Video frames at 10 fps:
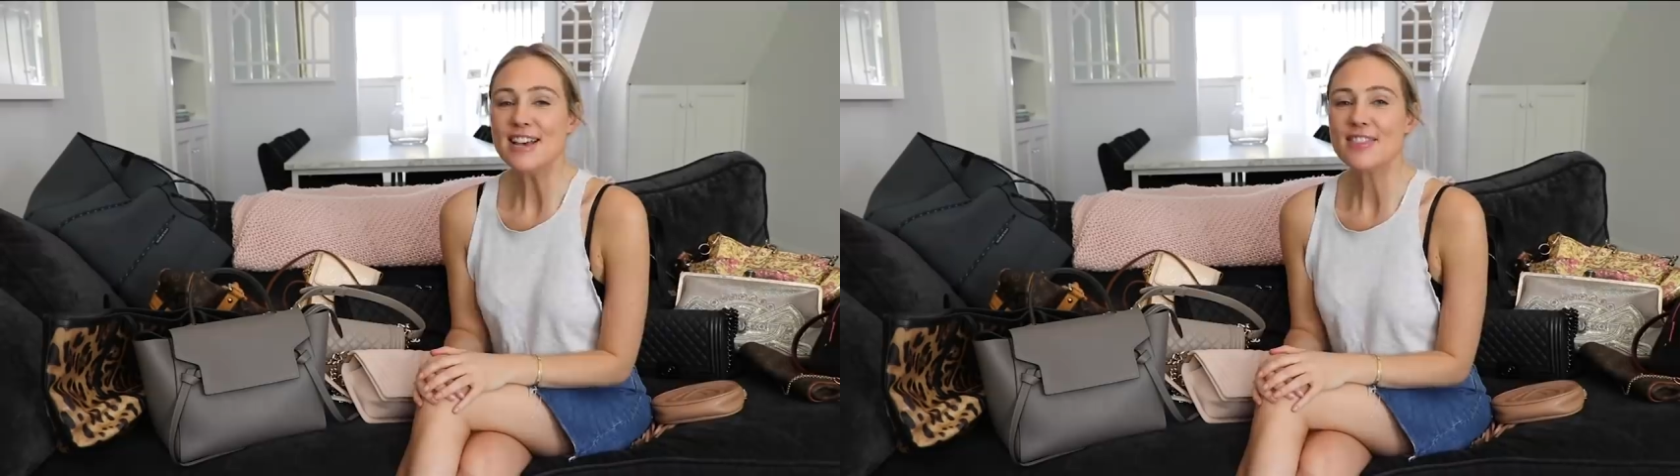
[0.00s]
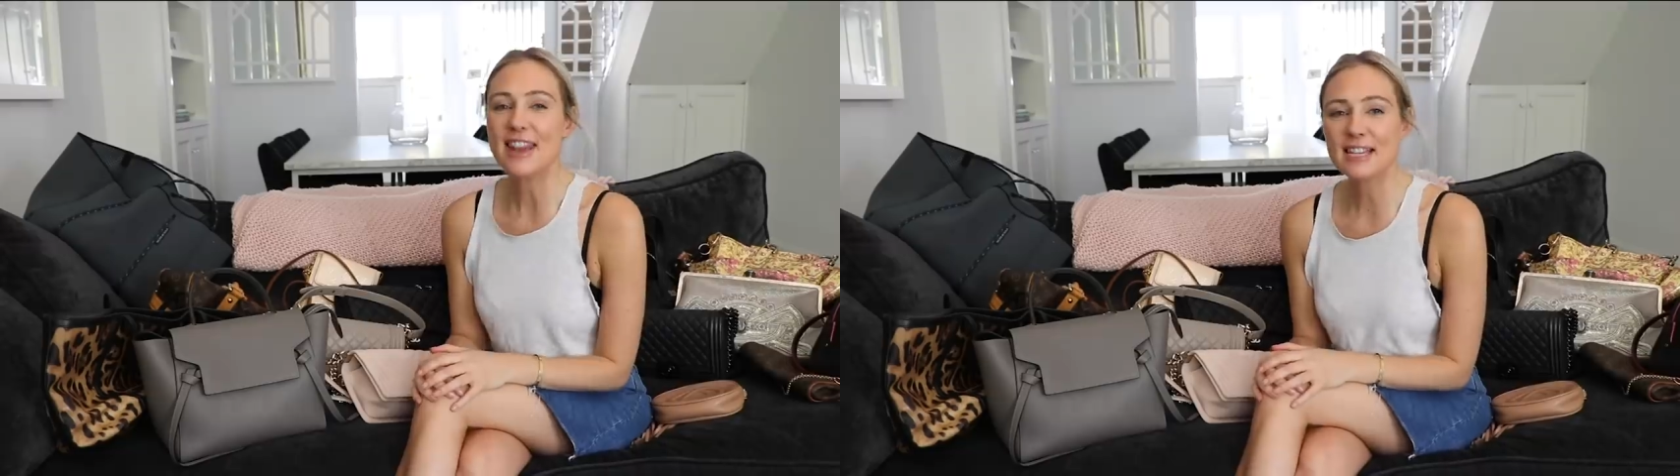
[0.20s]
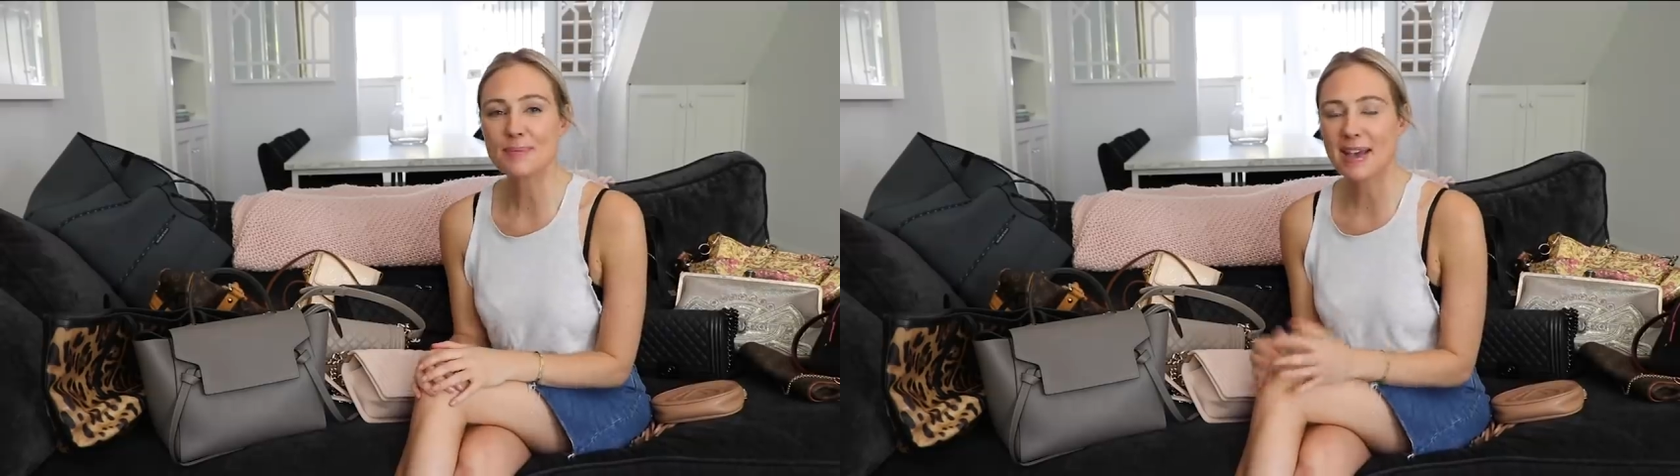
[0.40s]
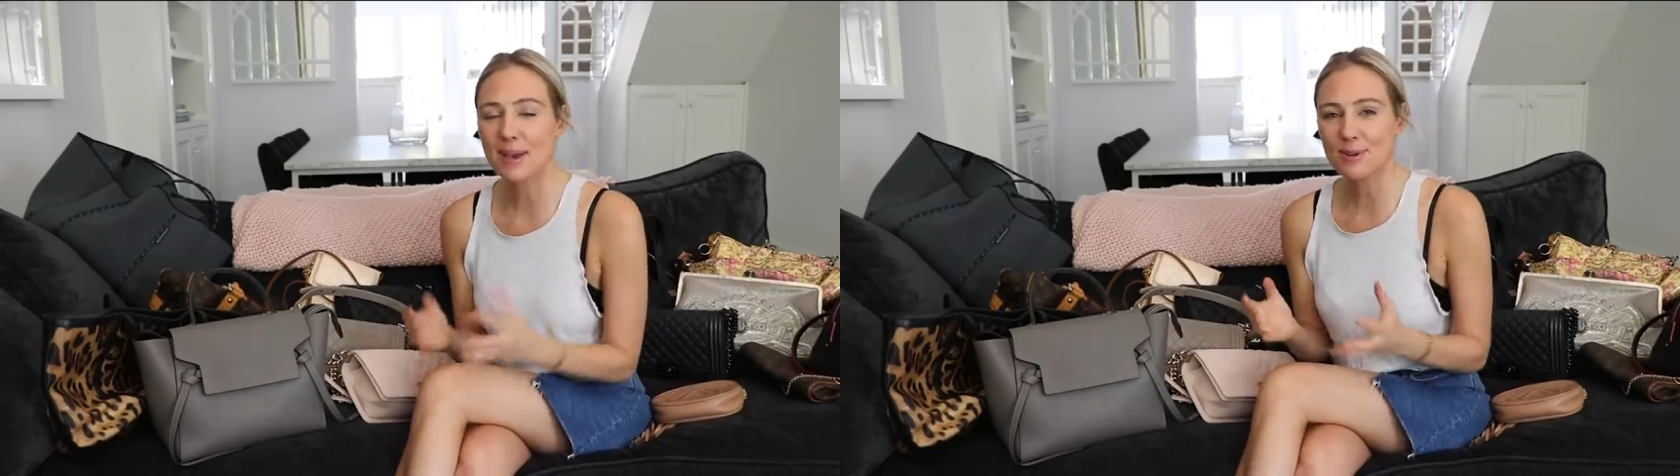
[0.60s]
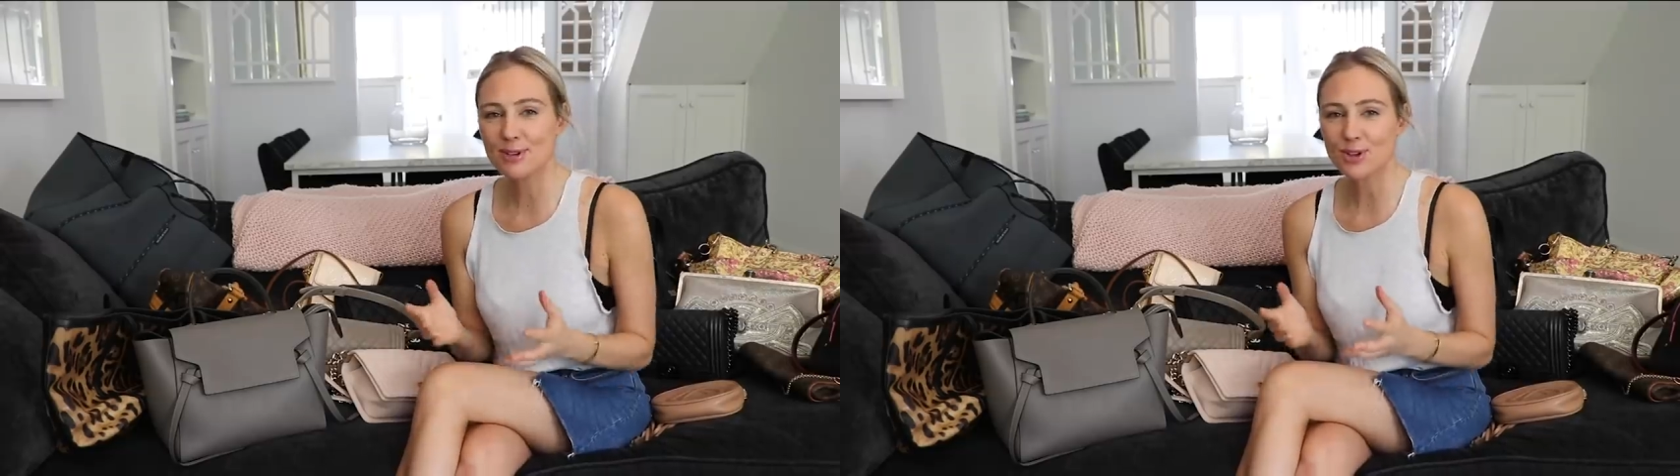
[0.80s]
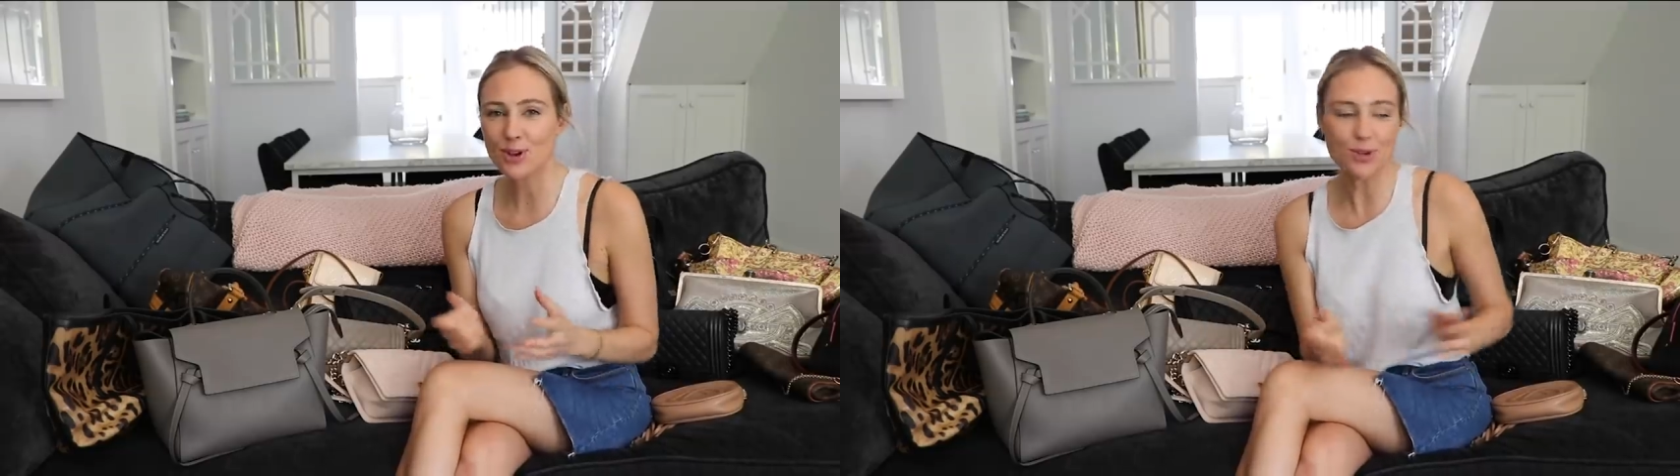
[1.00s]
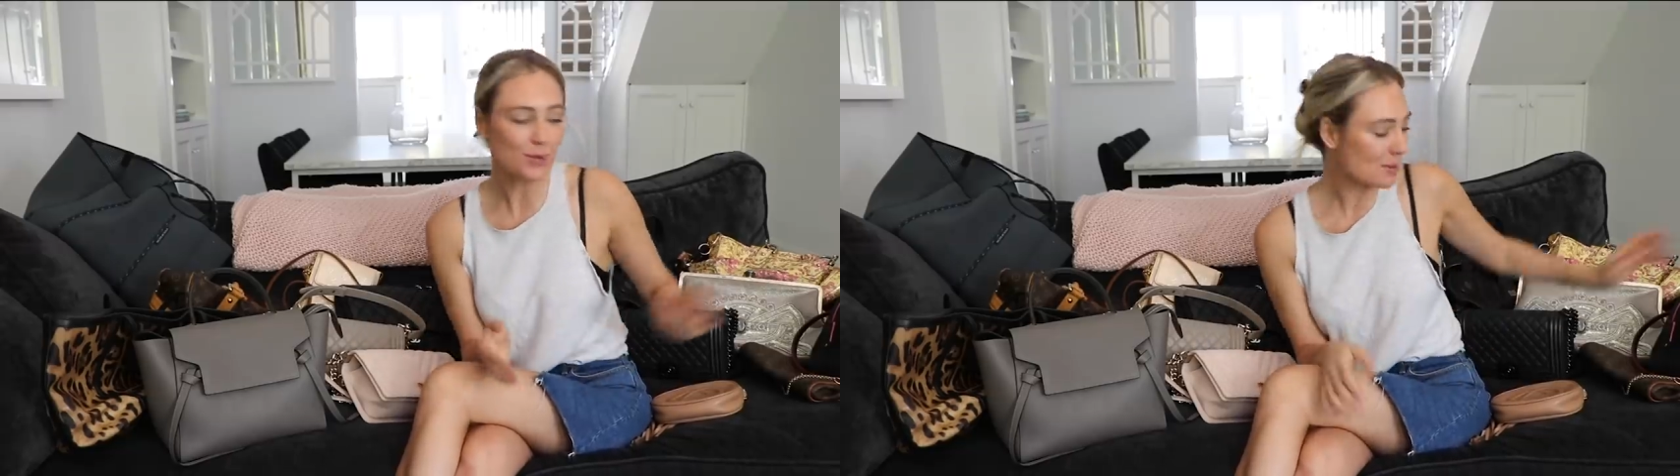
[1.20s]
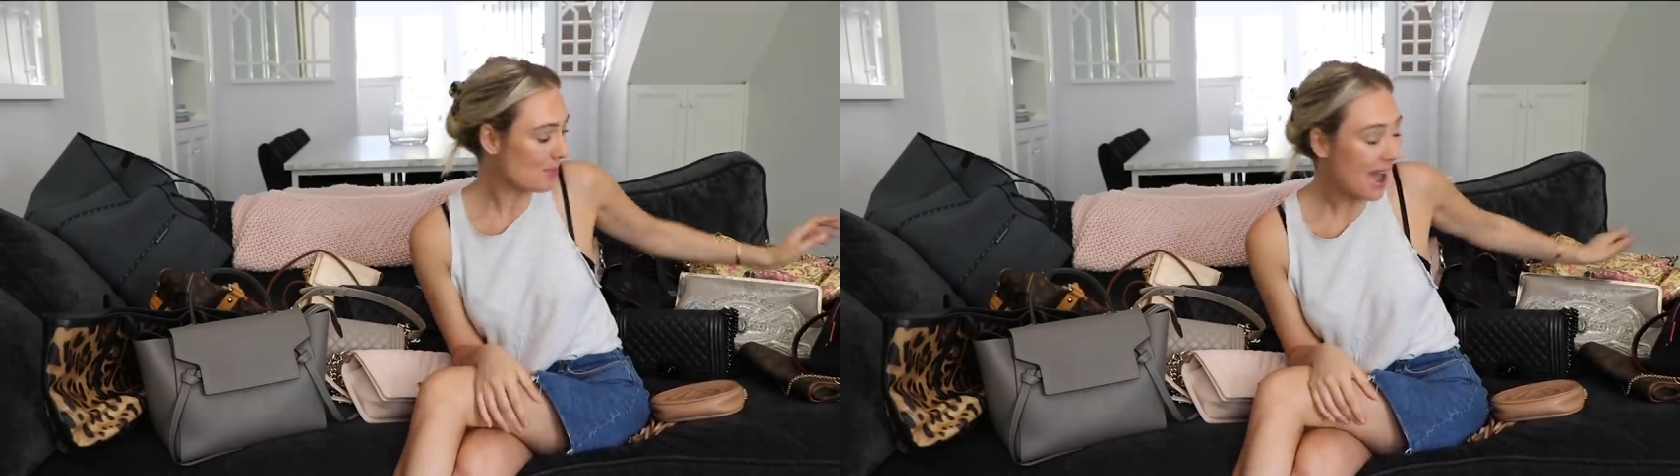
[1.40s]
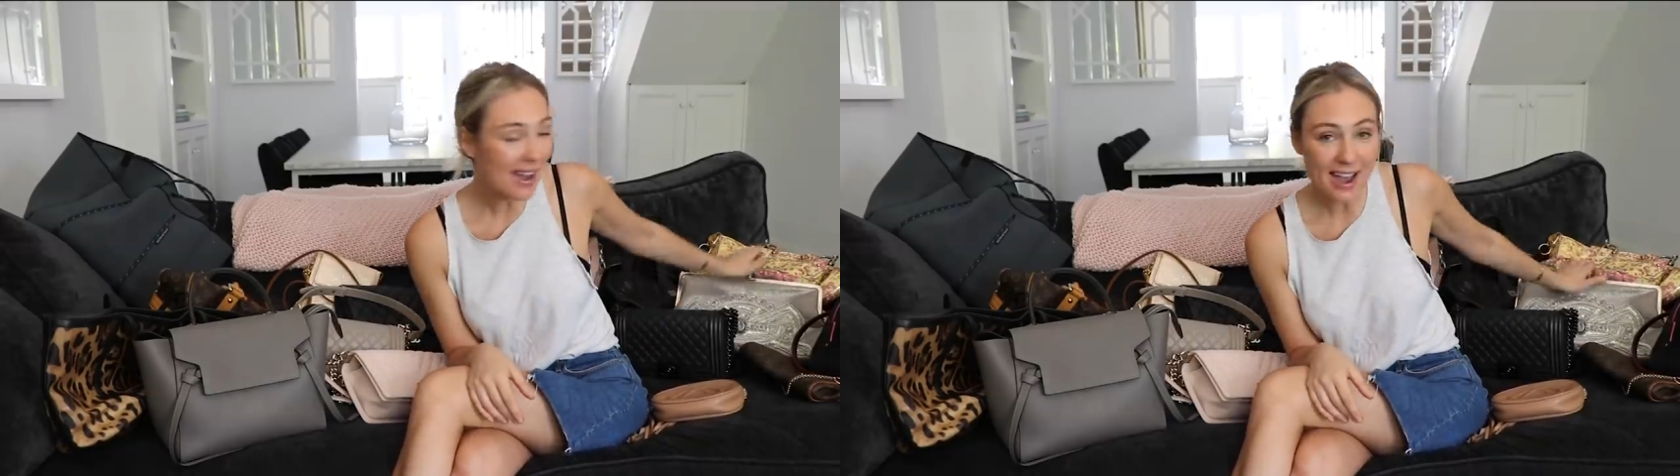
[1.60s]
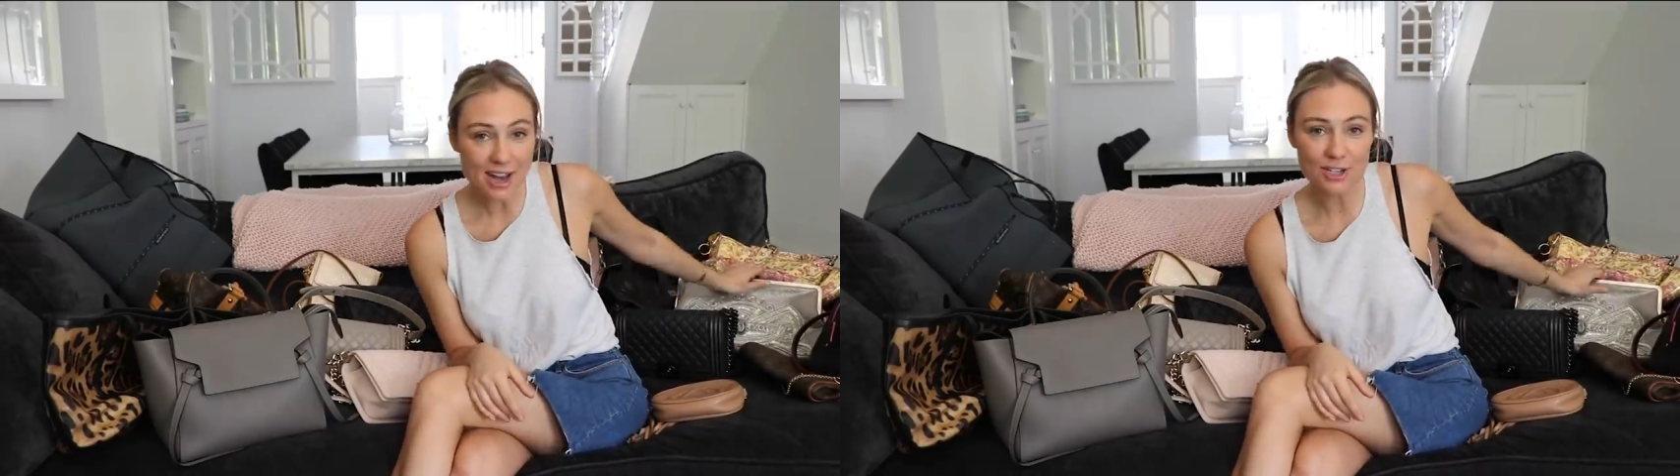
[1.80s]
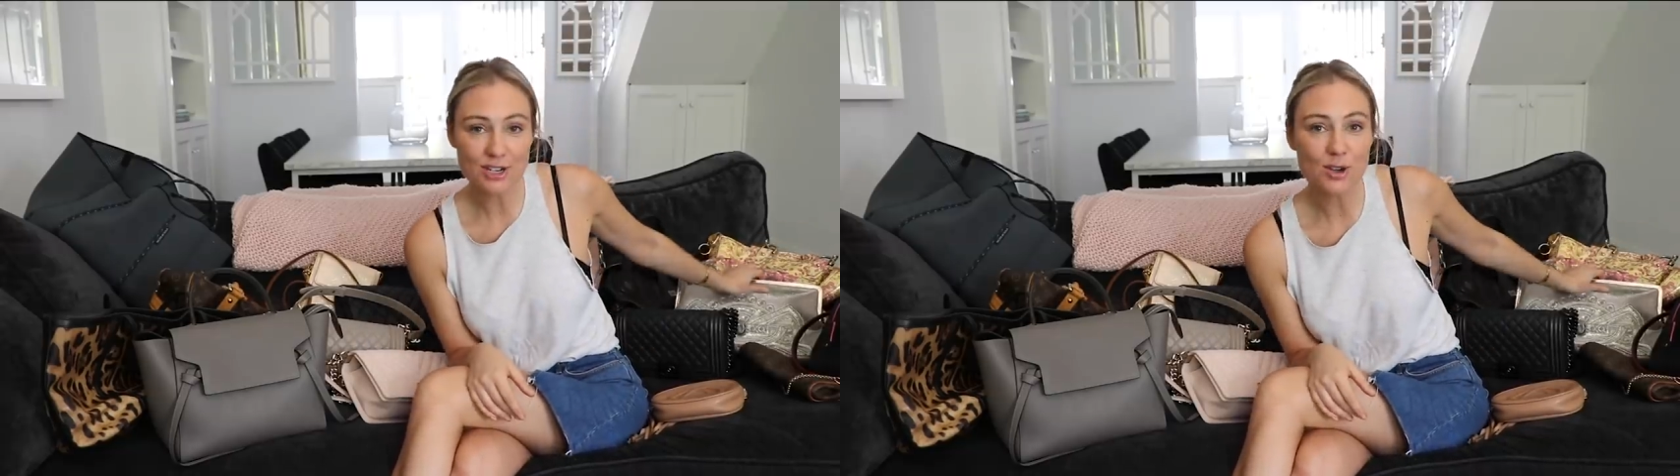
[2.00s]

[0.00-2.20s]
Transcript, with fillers: The next bag I want to show you is a bag I actually